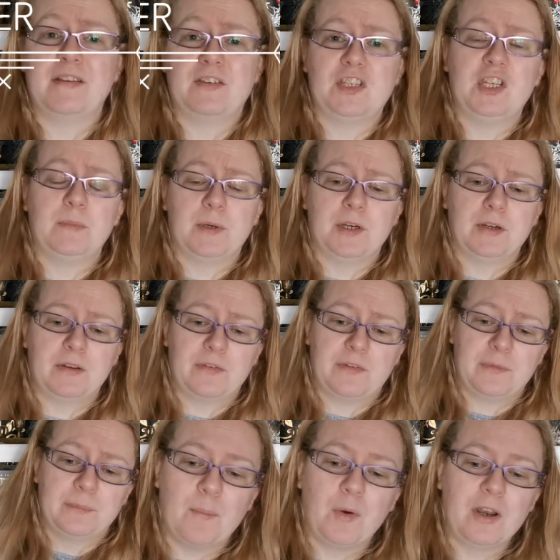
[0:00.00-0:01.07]
read 2 books,
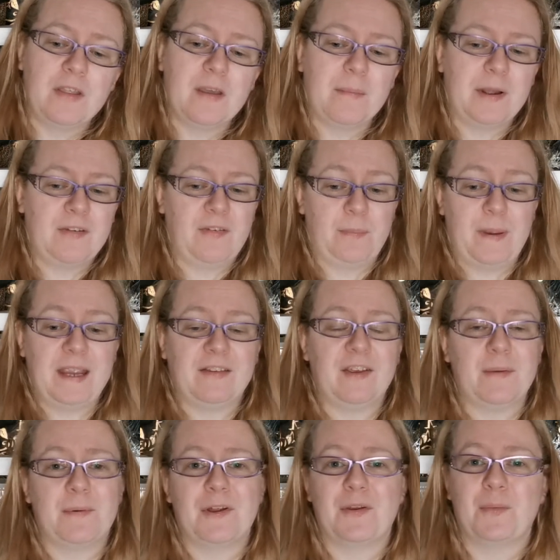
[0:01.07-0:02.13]
and one of them I just picked
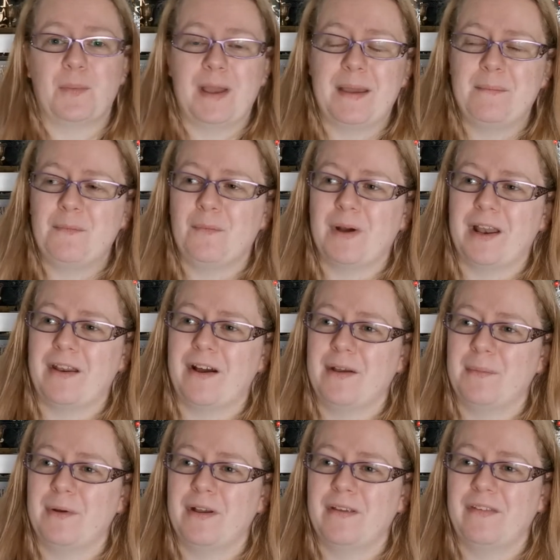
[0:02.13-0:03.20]
up on a whim when I
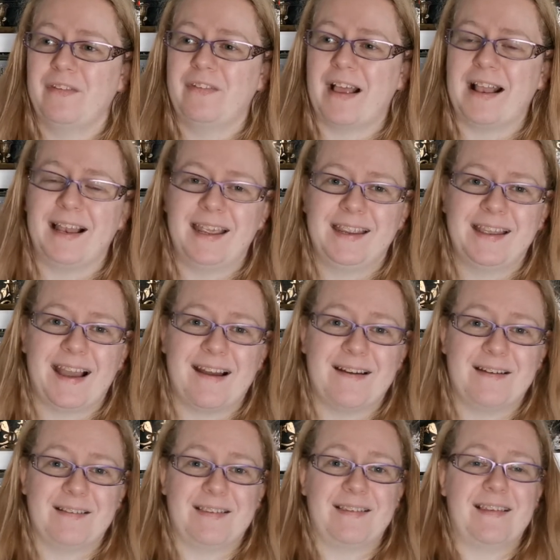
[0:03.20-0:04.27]
was selling
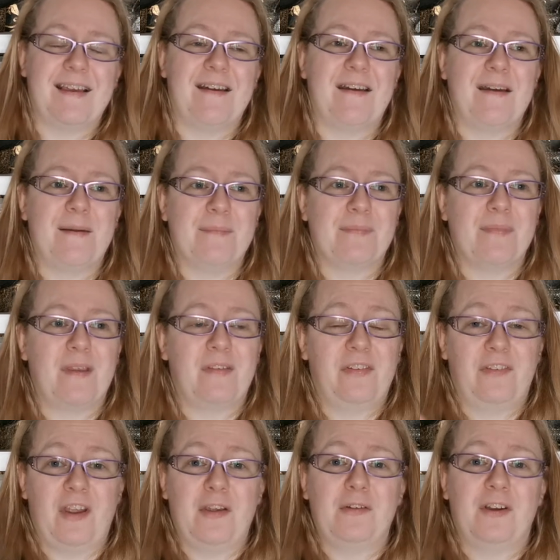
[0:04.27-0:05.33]
at
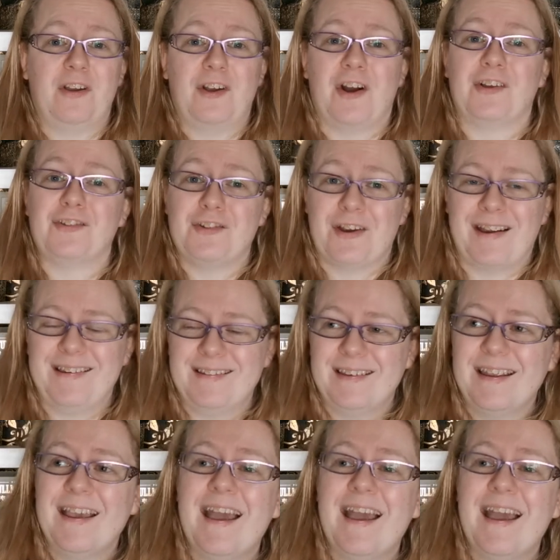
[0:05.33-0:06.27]
Stoke-on-Trent.